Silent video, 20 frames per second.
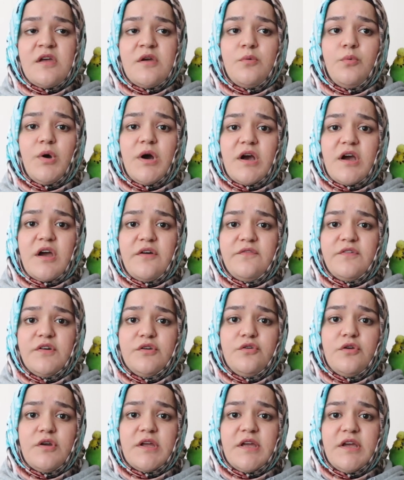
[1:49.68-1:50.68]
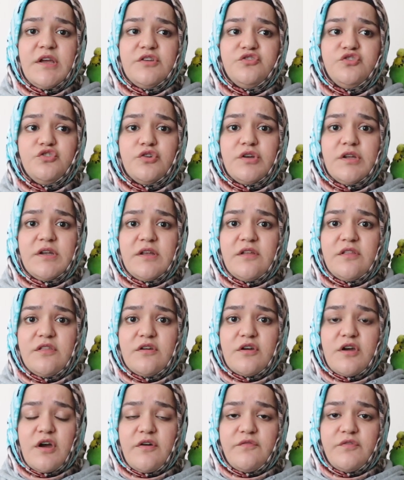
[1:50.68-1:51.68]
When covering your cage, you could
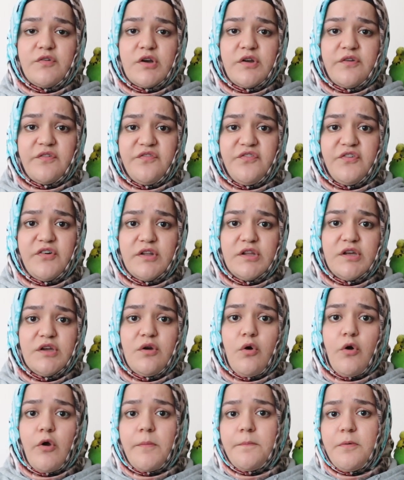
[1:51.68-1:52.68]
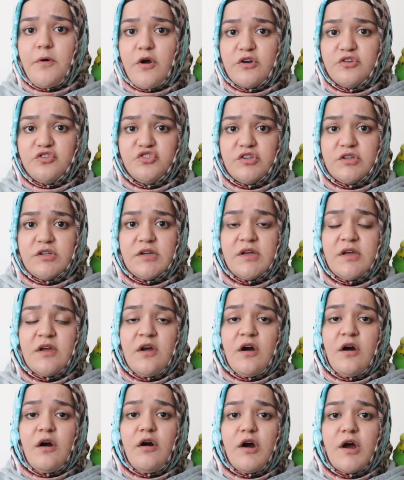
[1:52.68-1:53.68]
either cover it fully or partially.
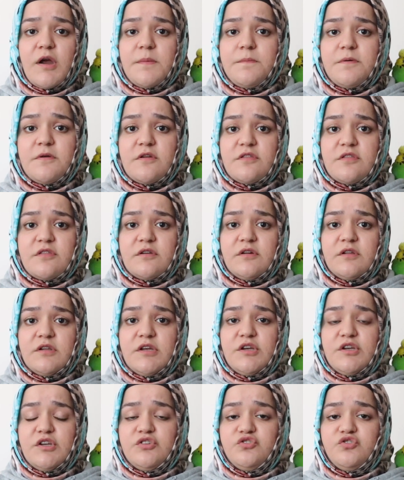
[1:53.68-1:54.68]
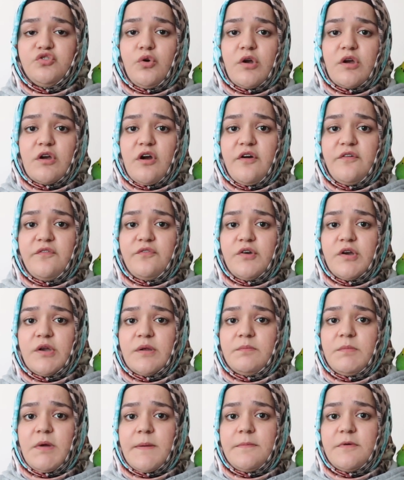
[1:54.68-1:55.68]
I personally enjoy
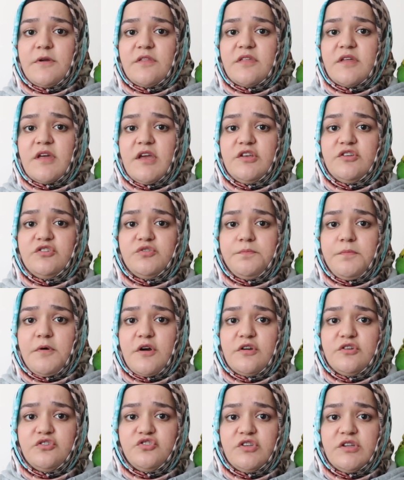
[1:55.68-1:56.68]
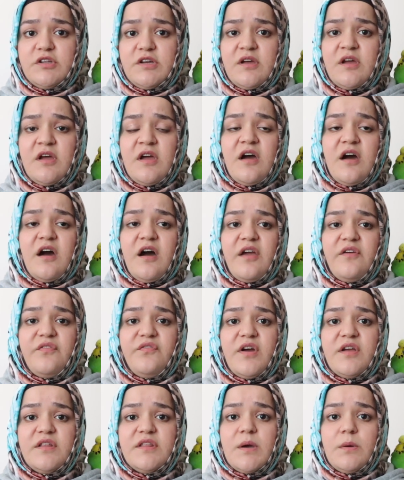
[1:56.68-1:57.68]
covering my bird's cage partially. I
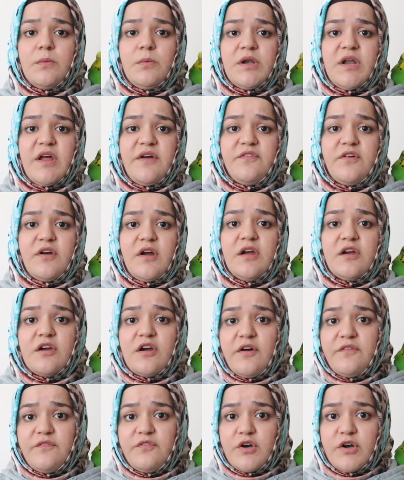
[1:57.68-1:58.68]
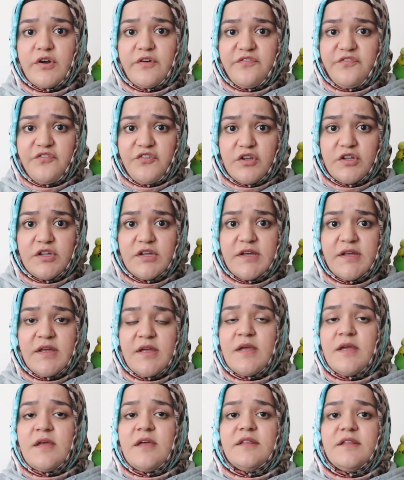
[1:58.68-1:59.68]
find that whenever I cover it fully,
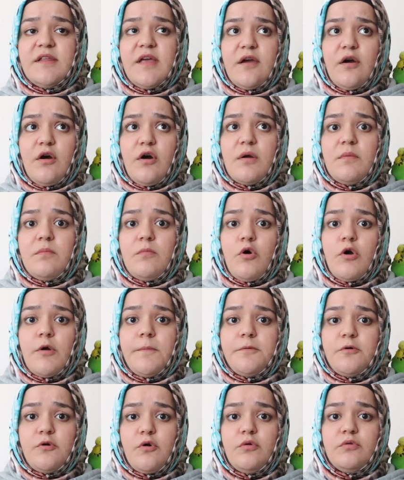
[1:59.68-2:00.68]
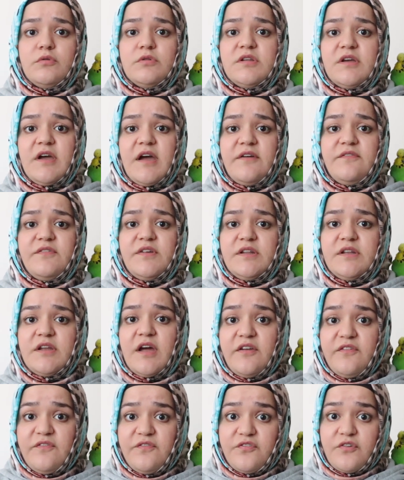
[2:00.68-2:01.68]
they are more prone to having
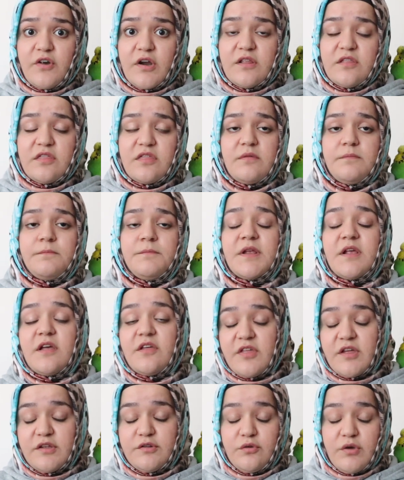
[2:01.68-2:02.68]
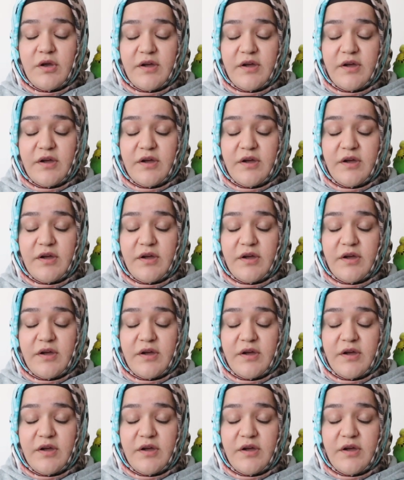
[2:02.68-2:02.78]
night frights because I do